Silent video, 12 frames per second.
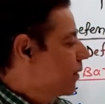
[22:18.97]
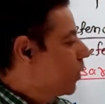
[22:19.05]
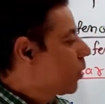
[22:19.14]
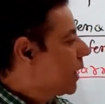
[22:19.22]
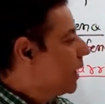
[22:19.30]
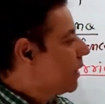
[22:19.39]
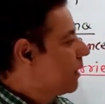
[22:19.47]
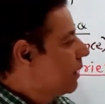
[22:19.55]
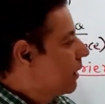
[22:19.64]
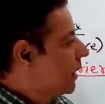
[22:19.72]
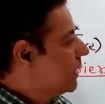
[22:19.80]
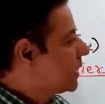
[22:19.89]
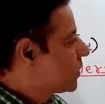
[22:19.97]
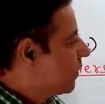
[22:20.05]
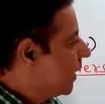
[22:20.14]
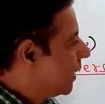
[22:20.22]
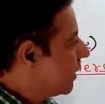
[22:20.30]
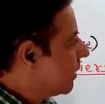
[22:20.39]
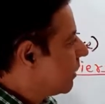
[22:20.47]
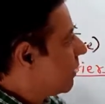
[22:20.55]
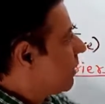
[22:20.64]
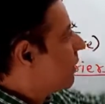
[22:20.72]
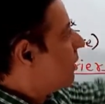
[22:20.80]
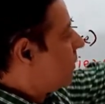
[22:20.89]
Okay, in this way,
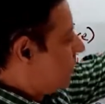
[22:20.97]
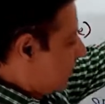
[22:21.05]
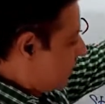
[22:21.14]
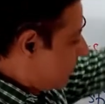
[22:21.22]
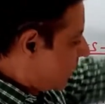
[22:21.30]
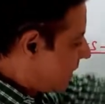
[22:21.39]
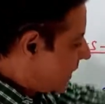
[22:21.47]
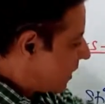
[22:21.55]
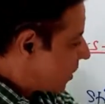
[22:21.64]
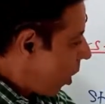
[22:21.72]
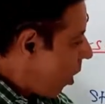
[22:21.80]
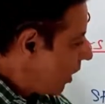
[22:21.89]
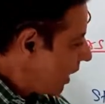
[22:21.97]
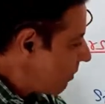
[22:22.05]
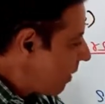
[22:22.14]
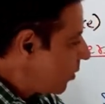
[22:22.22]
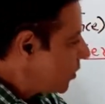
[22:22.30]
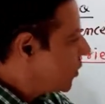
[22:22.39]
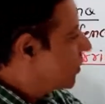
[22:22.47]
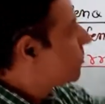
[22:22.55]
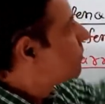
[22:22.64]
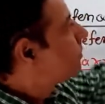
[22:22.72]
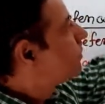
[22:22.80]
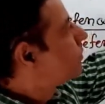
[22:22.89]
this is all about
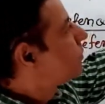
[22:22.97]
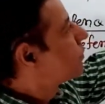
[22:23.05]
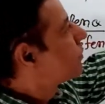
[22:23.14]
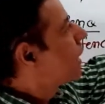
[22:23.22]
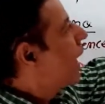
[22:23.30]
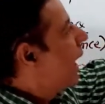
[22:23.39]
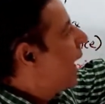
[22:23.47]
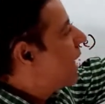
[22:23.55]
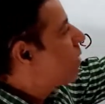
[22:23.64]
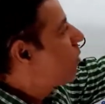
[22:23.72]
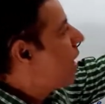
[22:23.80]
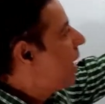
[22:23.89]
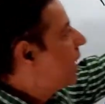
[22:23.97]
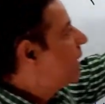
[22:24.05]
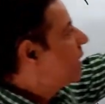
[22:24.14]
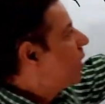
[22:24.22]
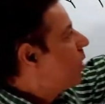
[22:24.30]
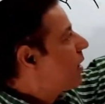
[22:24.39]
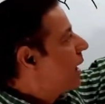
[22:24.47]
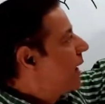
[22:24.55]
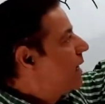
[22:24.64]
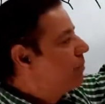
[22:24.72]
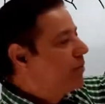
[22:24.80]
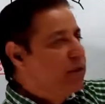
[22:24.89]
acquired or
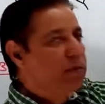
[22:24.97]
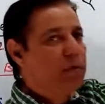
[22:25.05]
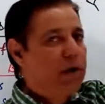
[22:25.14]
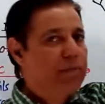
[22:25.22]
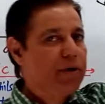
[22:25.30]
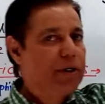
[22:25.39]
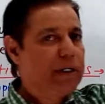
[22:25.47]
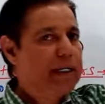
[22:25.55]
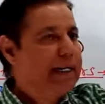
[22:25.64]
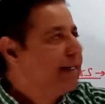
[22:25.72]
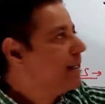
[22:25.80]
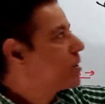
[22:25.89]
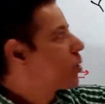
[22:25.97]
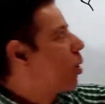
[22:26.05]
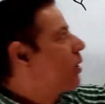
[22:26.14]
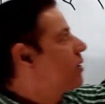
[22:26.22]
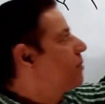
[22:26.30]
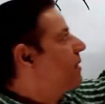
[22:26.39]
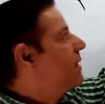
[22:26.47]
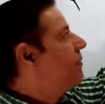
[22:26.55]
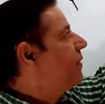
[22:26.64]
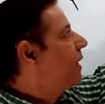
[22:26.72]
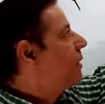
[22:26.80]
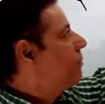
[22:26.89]
adaptive immunity. It is called
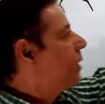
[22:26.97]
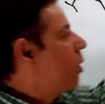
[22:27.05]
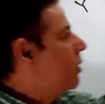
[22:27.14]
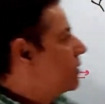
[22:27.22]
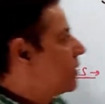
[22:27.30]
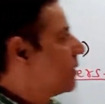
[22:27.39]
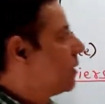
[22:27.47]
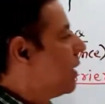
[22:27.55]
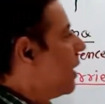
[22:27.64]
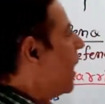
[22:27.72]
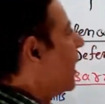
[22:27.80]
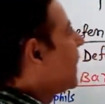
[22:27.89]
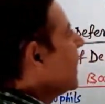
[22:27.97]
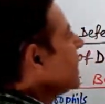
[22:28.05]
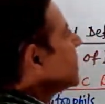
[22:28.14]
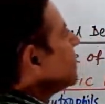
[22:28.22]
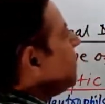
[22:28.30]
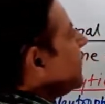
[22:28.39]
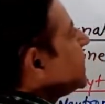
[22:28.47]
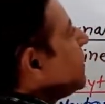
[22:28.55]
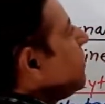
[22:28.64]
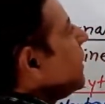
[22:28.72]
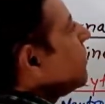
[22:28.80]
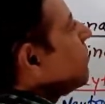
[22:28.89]
specific because against
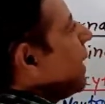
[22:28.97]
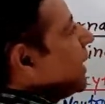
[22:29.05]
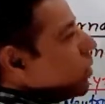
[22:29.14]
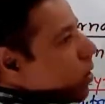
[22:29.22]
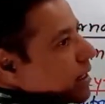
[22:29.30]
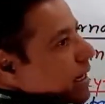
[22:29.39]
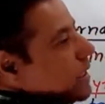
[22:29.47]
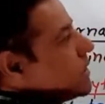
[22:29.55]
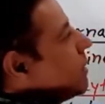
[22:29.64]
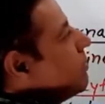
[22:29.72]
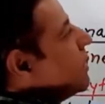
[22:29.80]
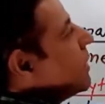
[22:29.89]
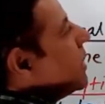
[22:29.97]
specific microorganism